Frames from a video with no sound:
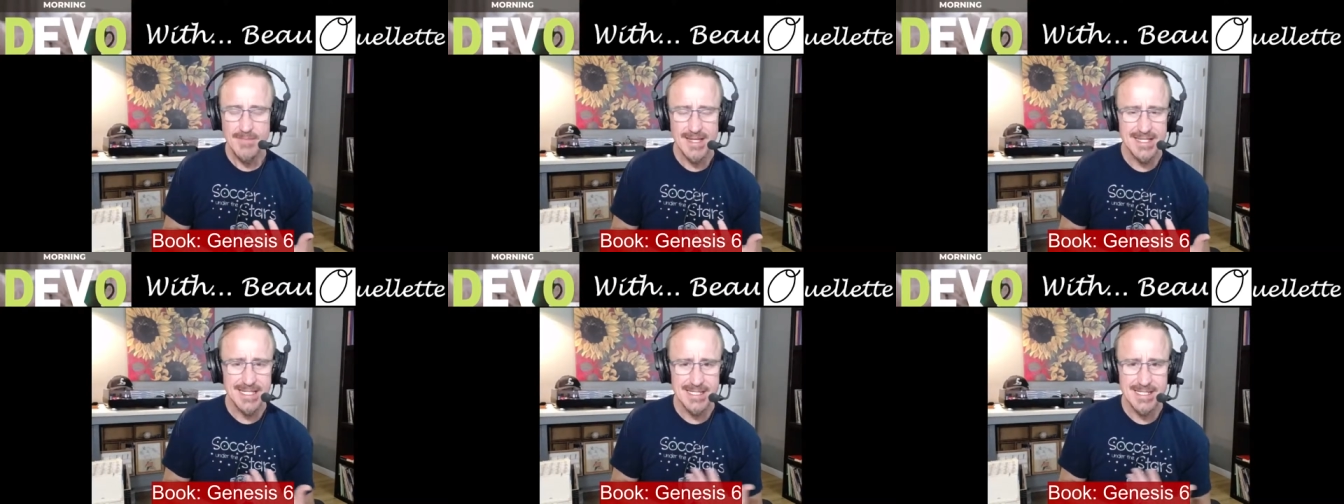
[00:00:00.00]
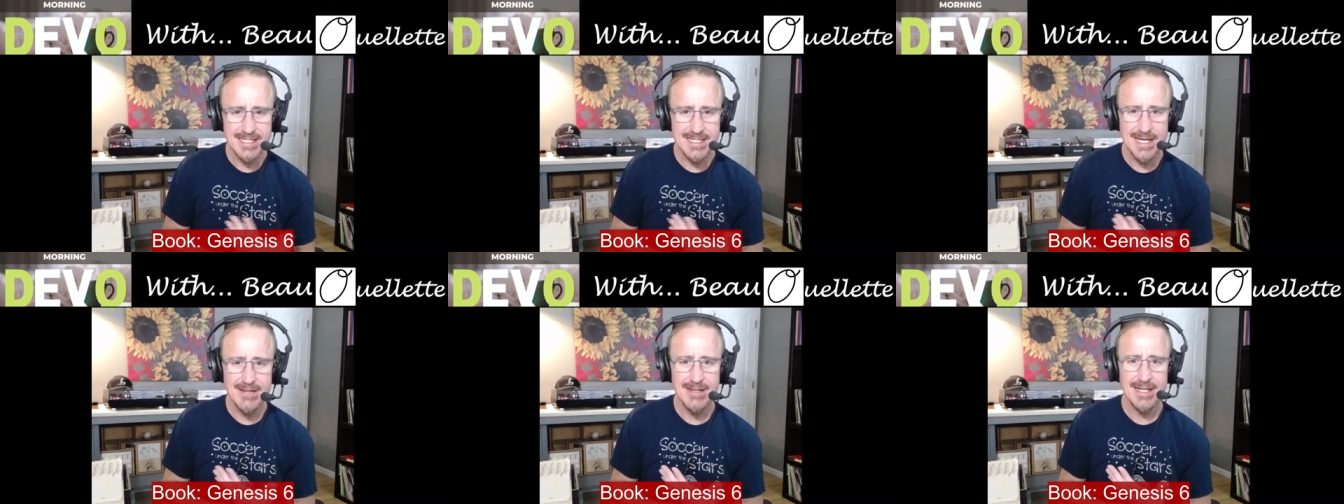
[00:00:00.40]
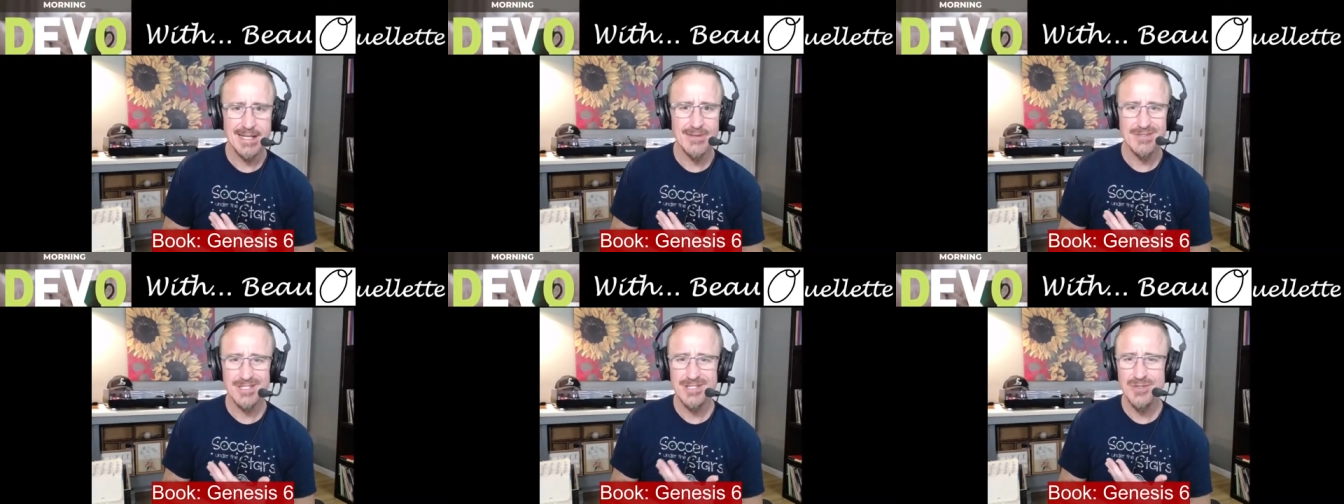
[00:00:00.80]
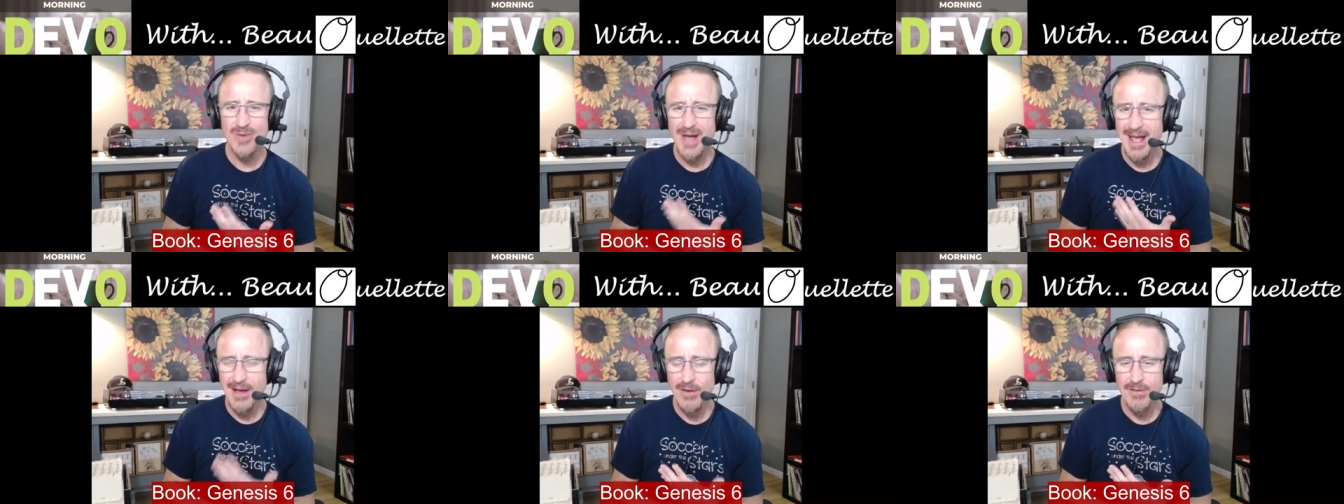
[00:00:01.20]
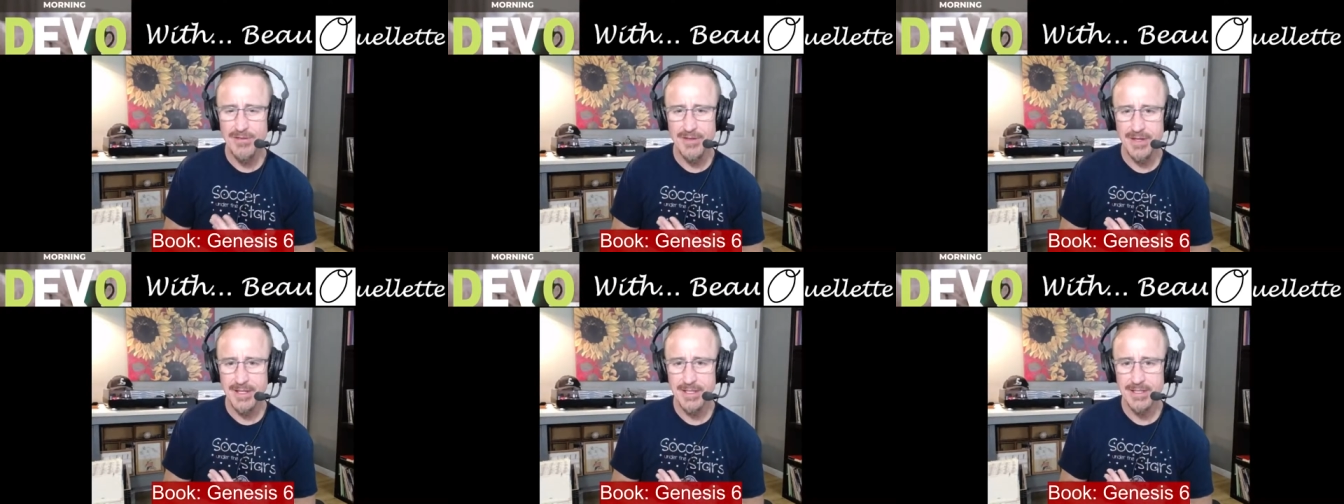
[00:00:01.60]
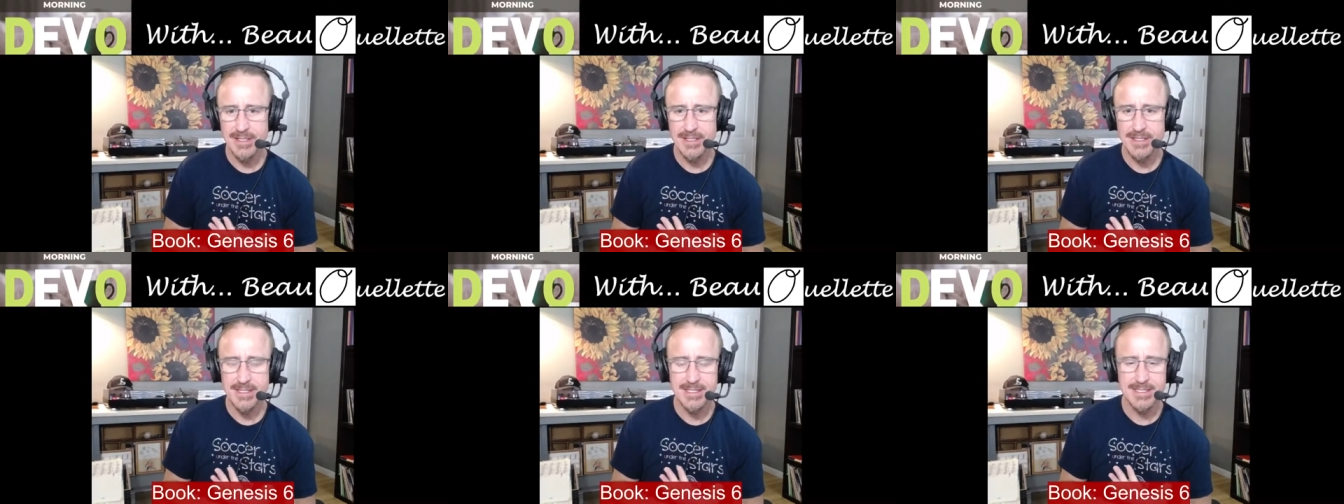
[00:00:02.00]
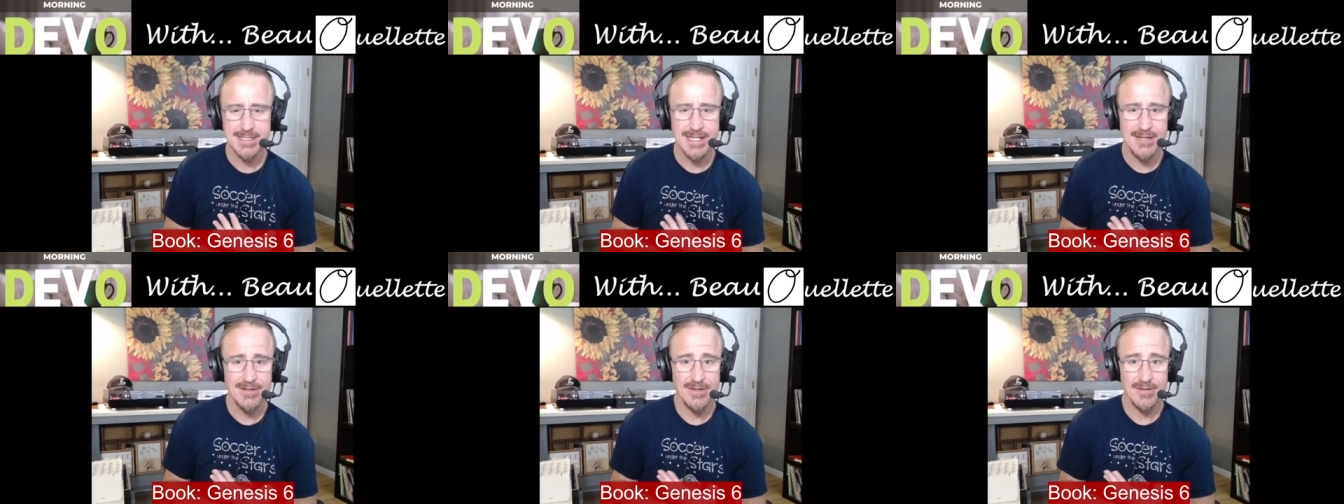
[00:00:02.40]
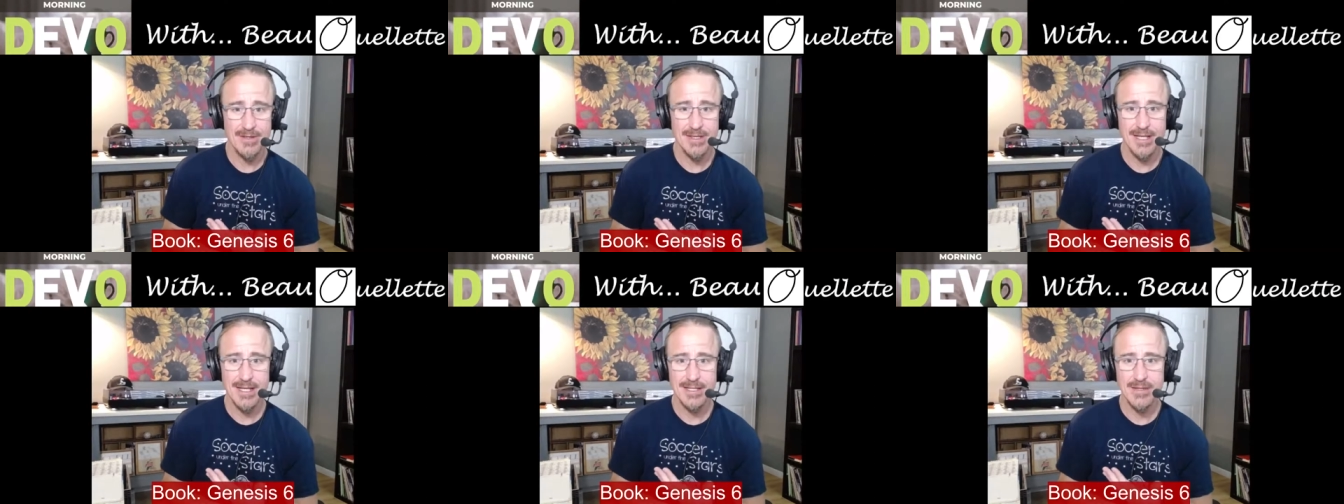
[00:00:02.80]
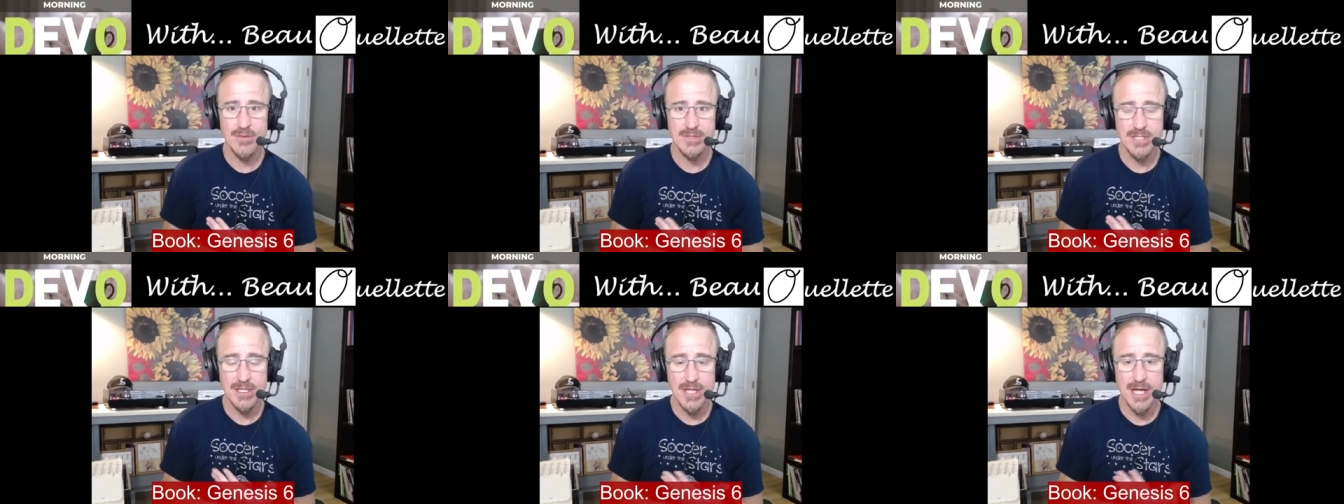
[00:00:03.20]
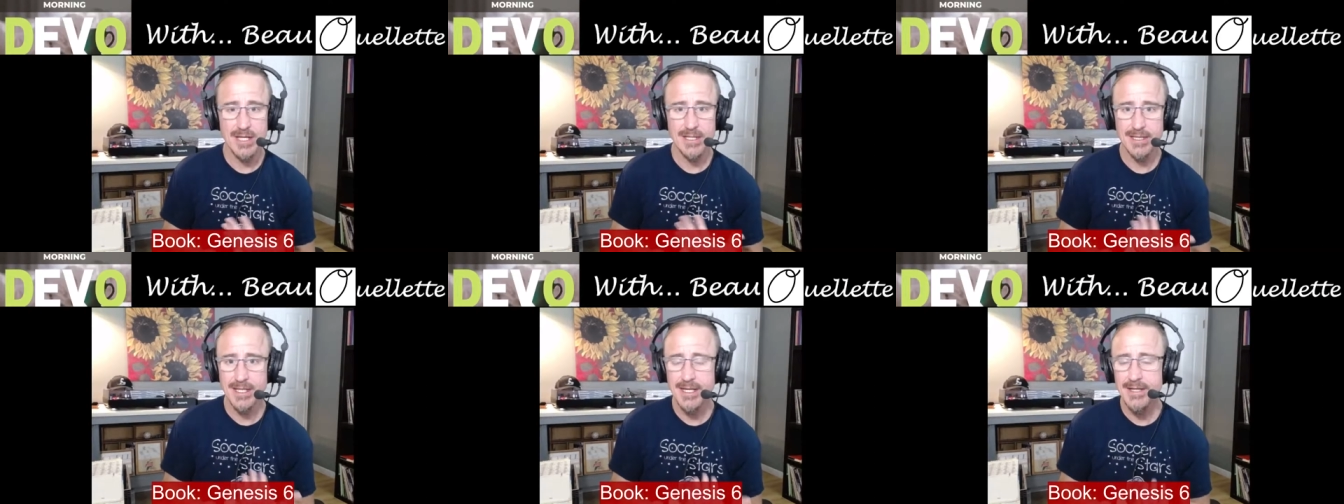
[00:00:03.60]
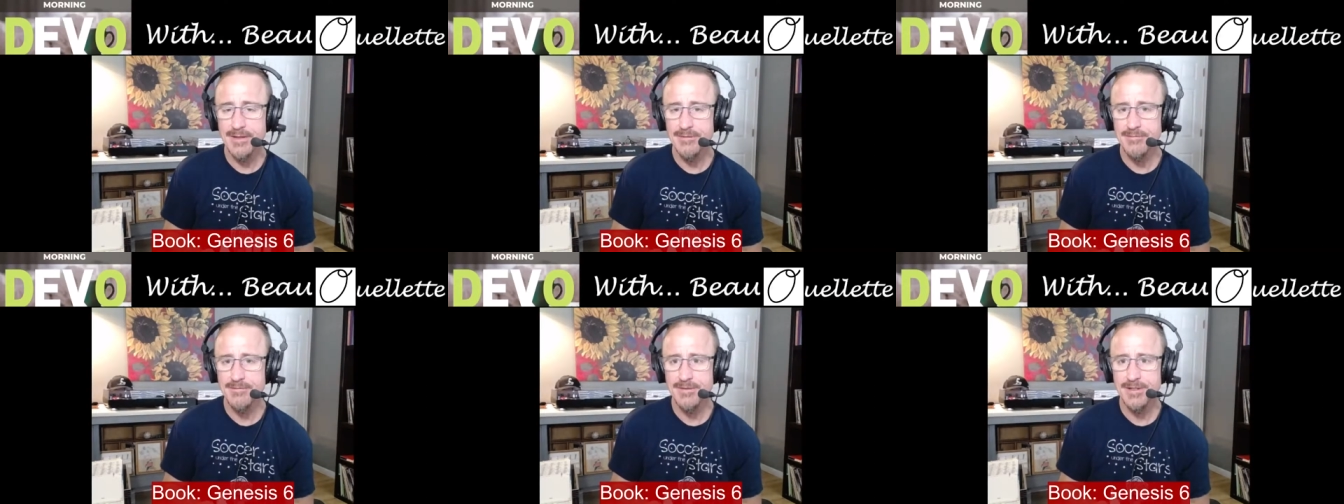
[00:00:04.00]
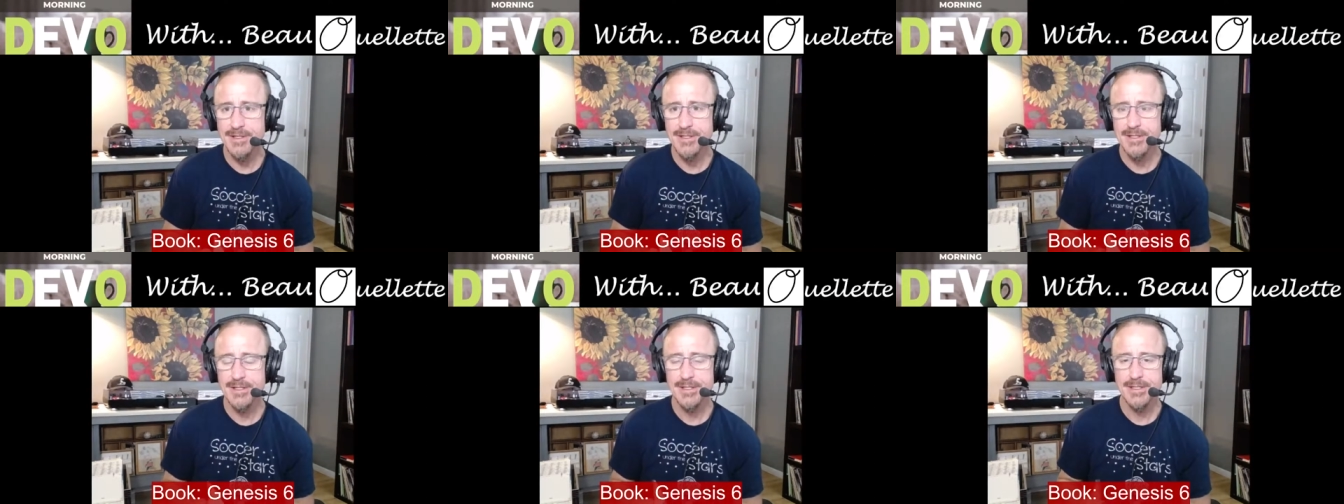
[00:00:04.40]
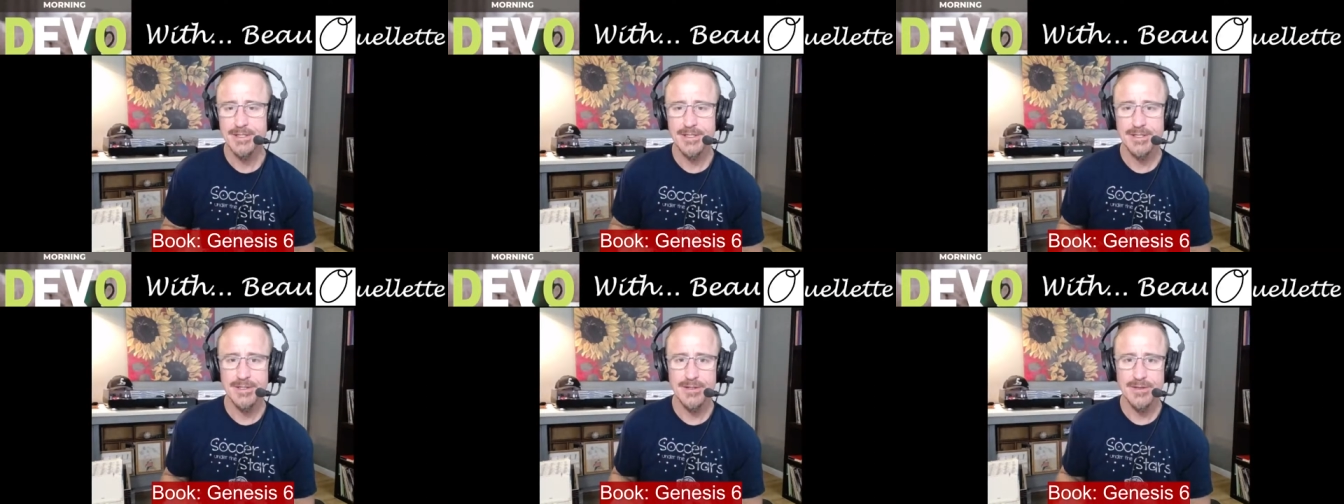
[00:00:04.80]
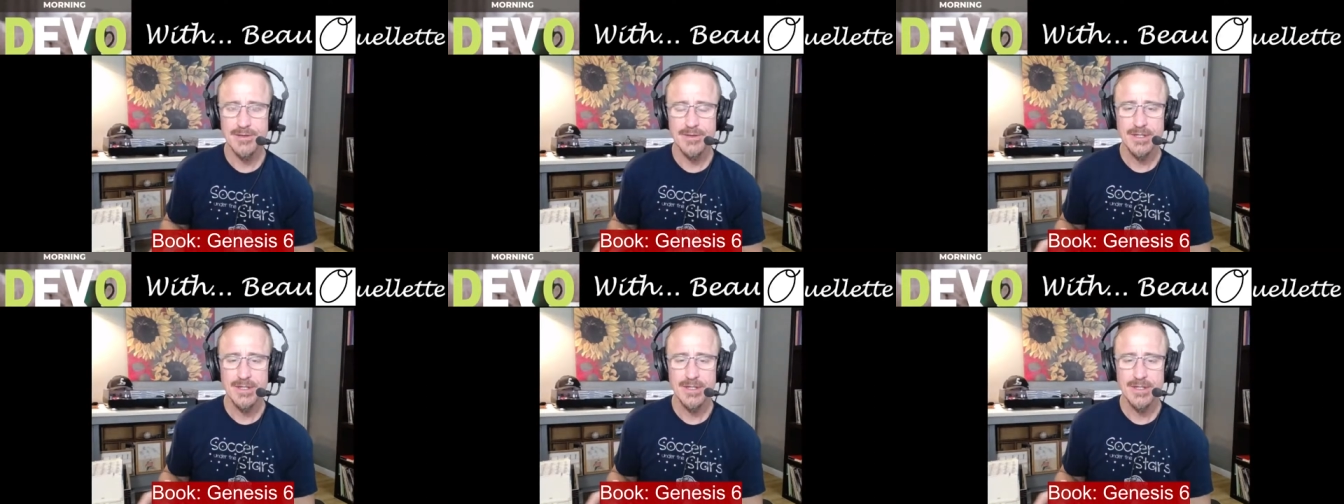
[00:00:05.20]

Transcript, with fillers: It doesn't sound like it was too healthy. It doesn't sound like there was a lot of love, you know,